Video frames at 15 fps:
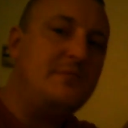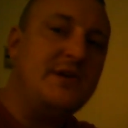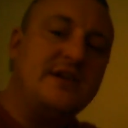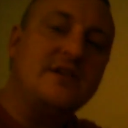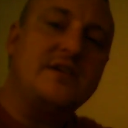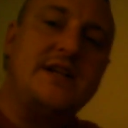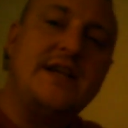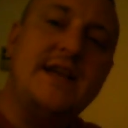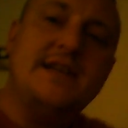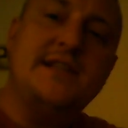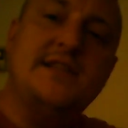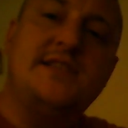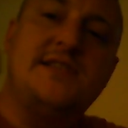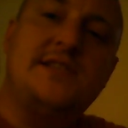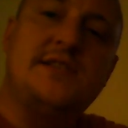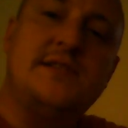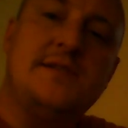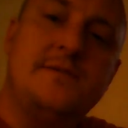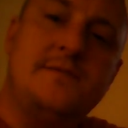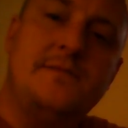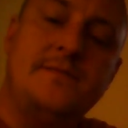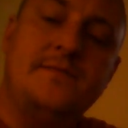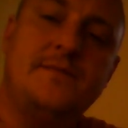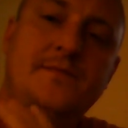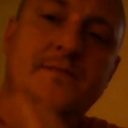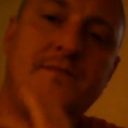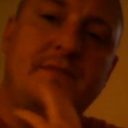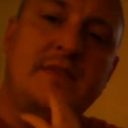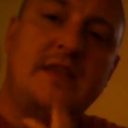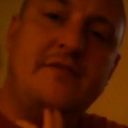bigger kids.
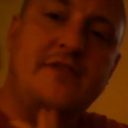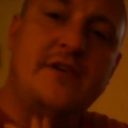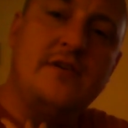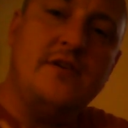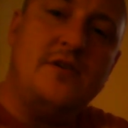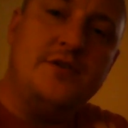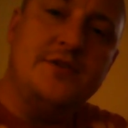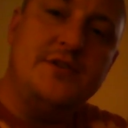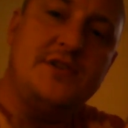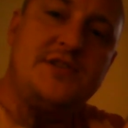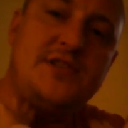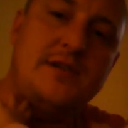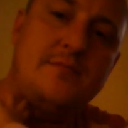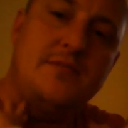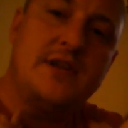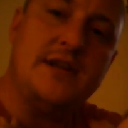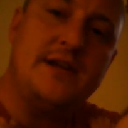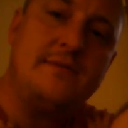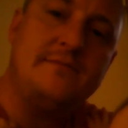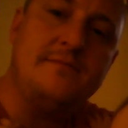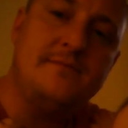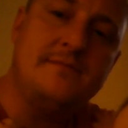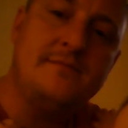If you're an older sibling